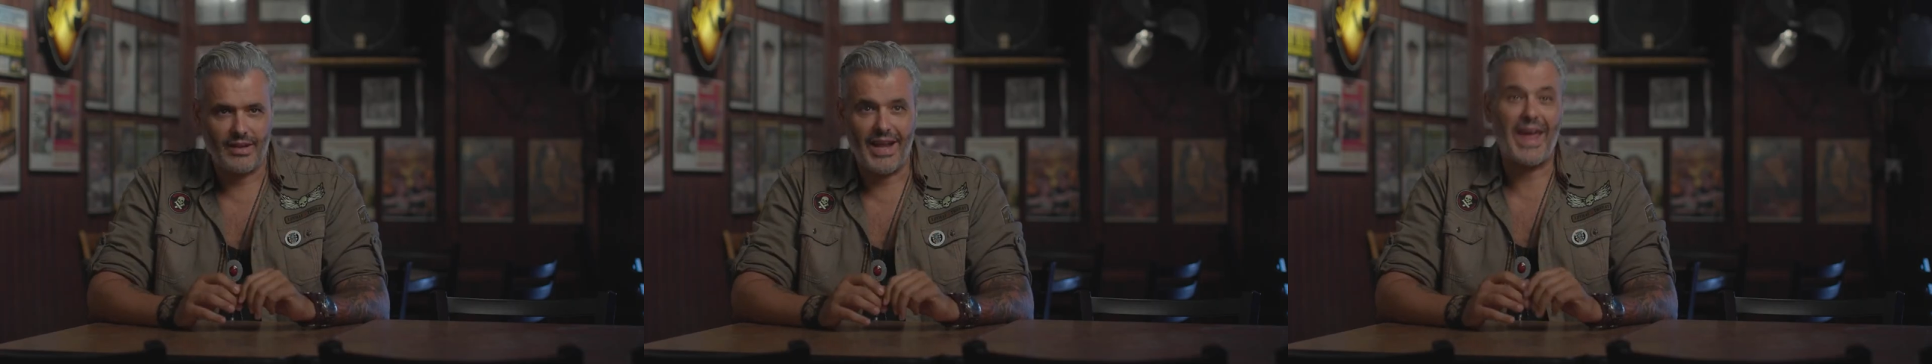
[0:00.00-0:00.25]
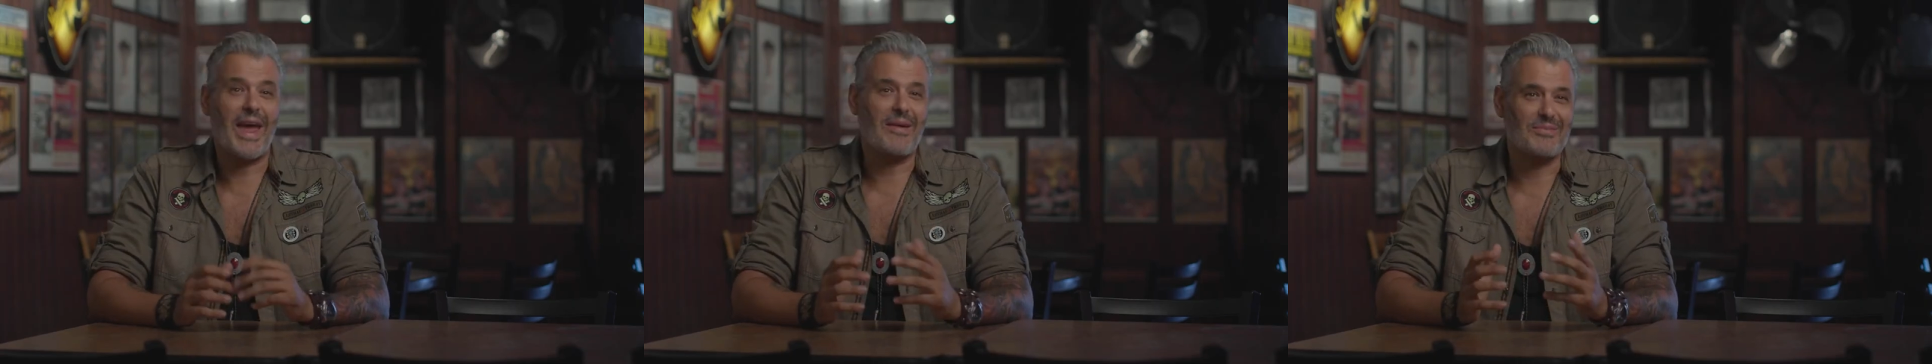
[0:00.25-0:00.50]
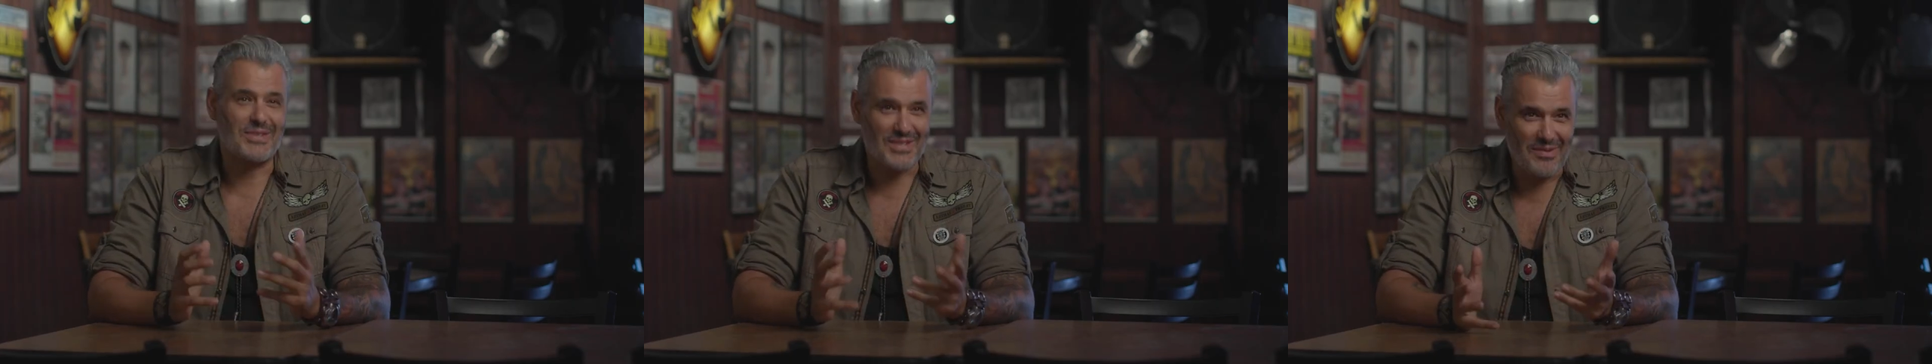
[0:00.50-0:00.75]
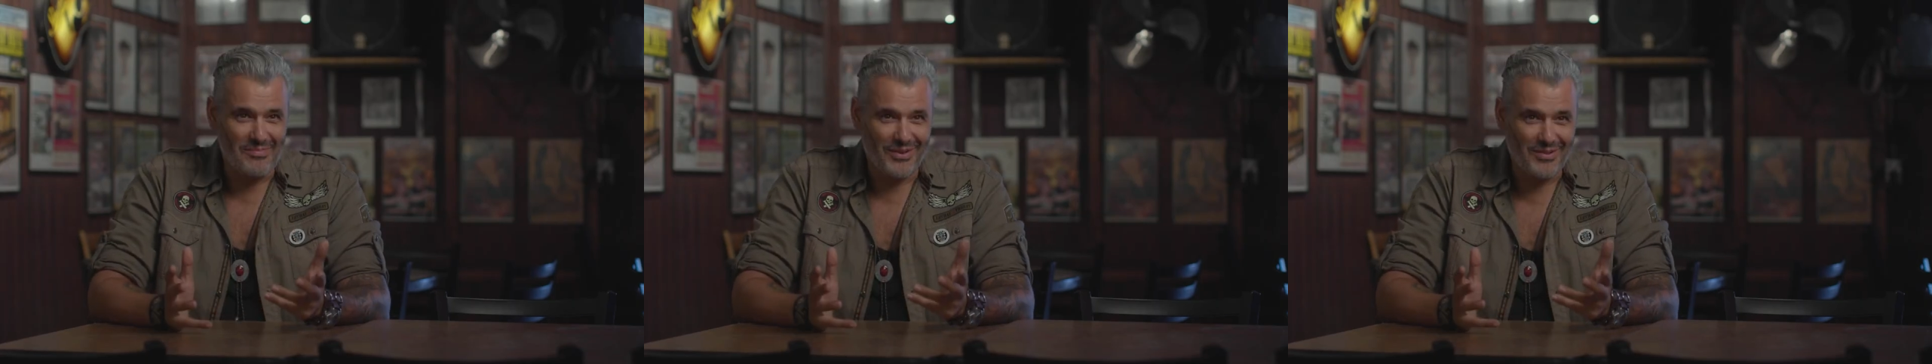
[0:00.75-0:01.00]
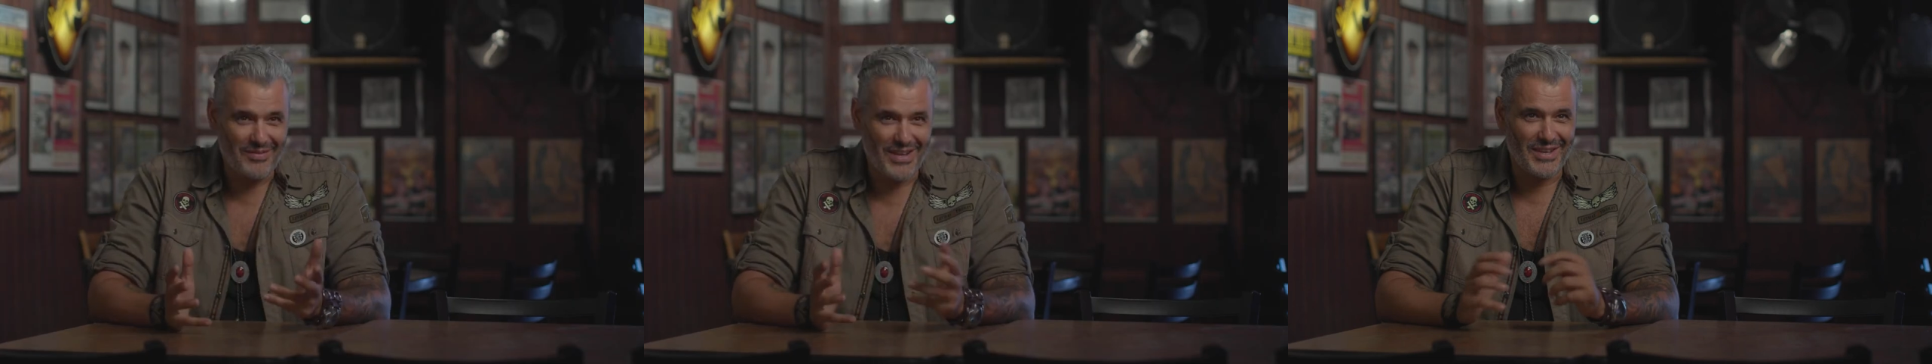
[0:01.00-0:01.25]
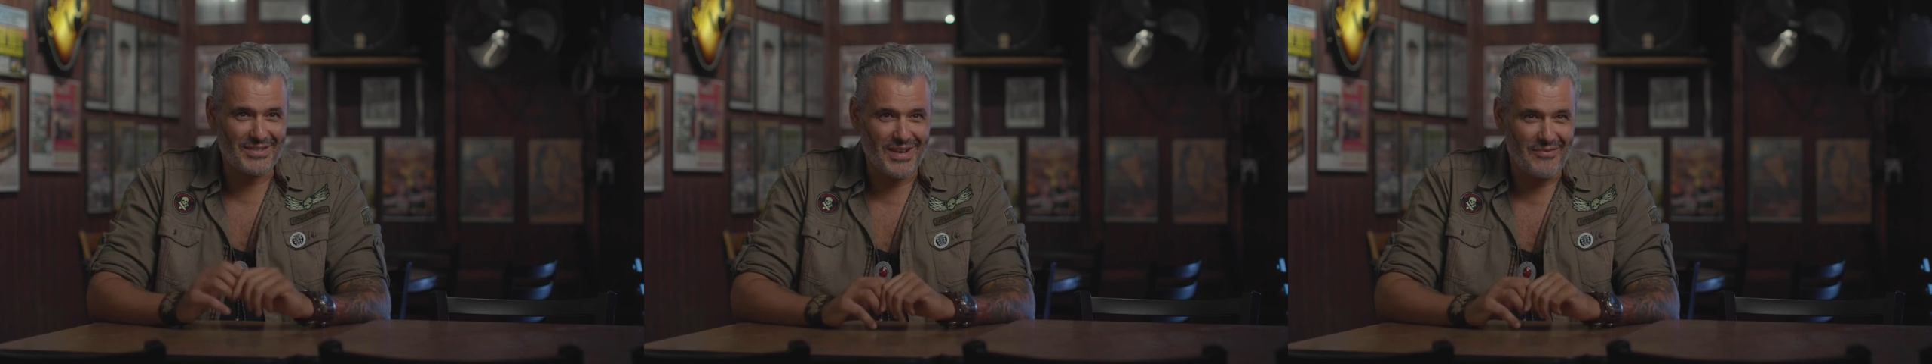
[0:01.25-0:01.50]
And I am the simple,
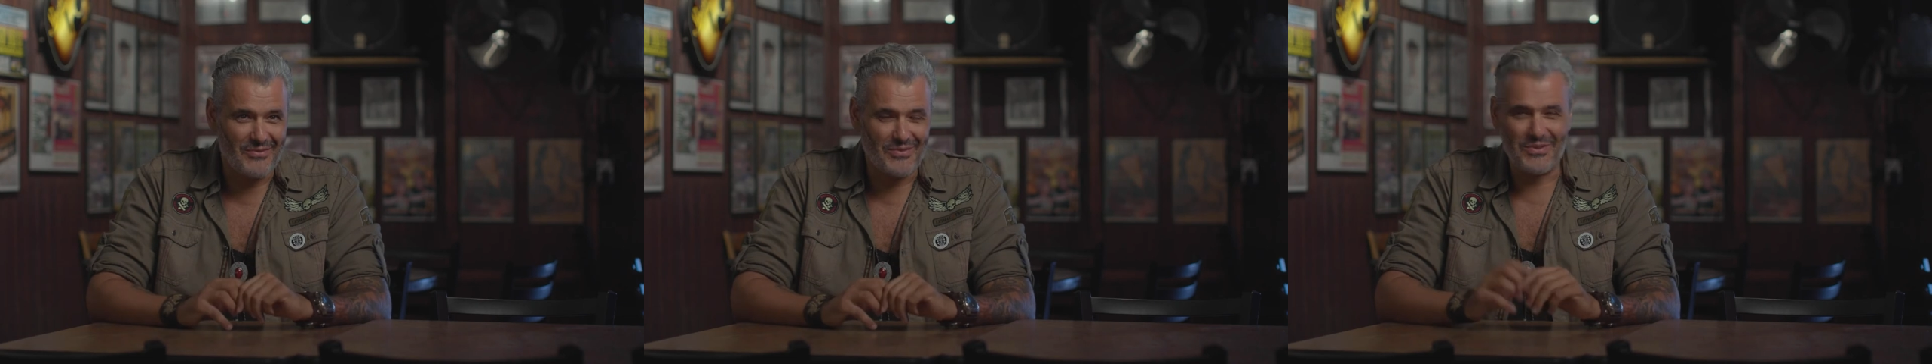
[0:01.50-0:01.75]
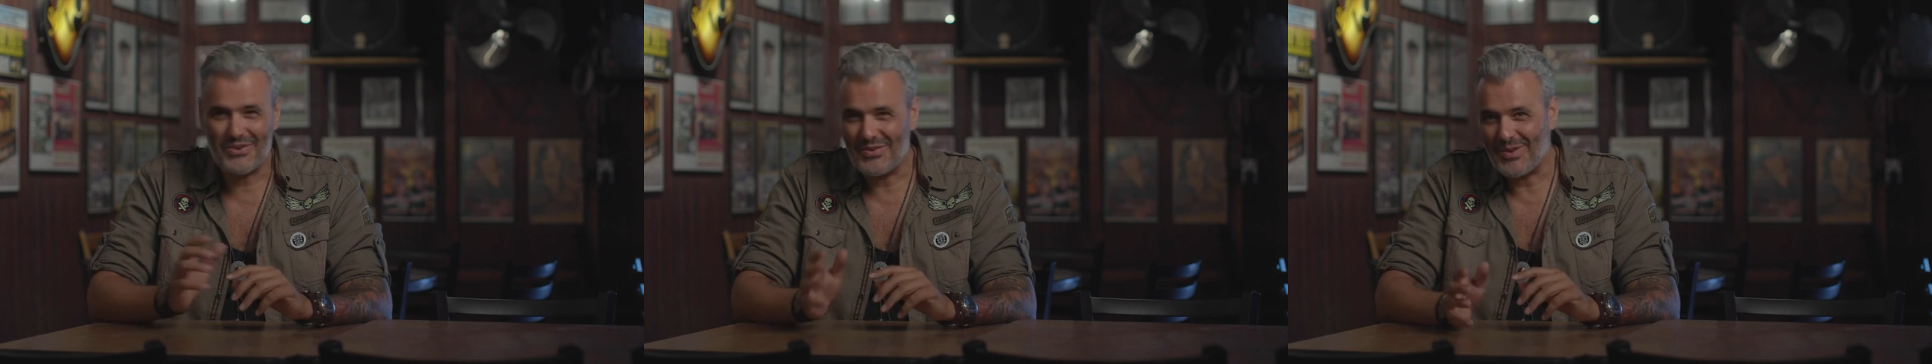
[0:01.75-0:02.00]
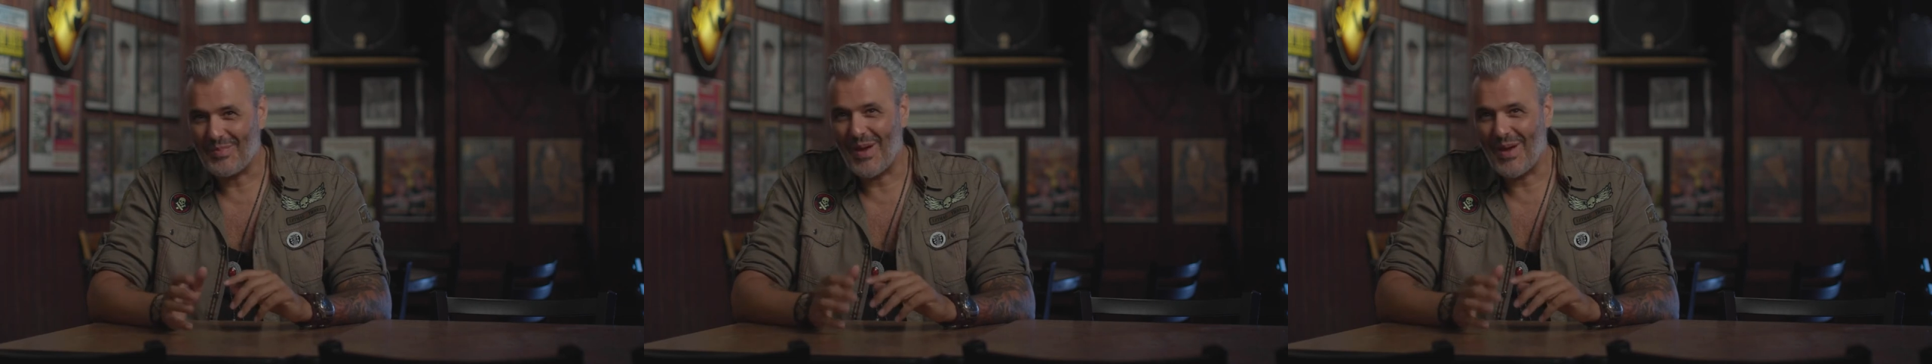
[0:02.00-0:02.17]
because I'm from Europe,